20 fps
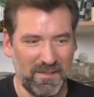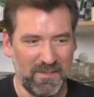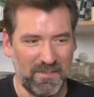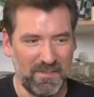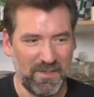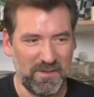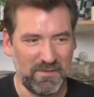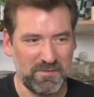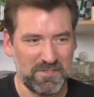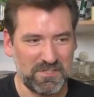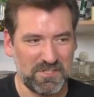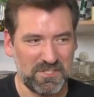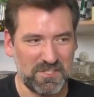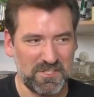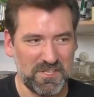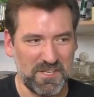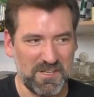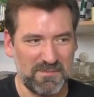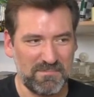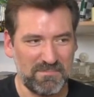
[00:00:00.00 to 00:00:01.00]
Those
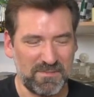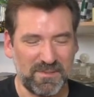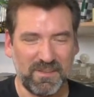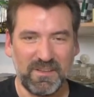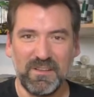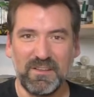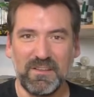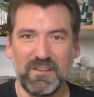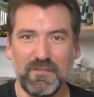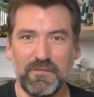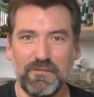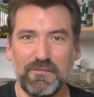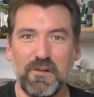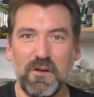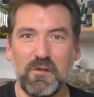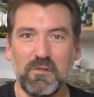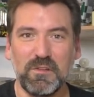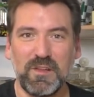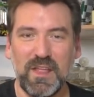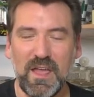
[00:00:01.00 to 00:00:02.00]
cheap
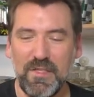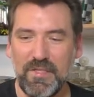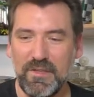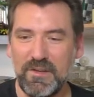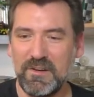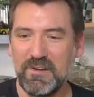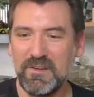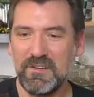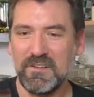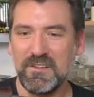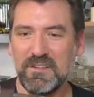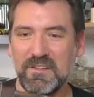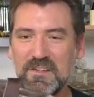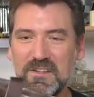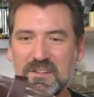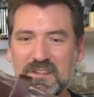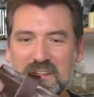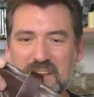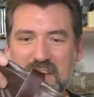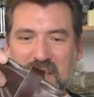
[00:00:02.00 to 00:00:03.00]
faux leather
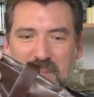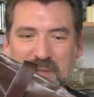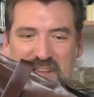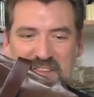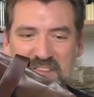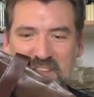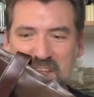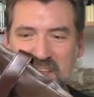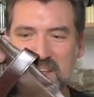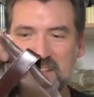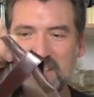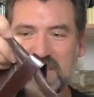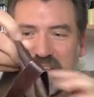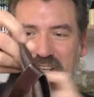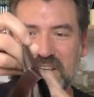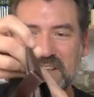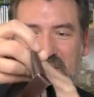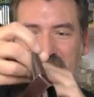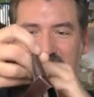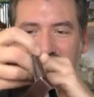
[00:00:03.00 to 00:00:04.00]

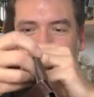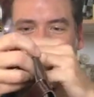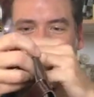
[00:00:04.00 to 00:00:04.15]
imitation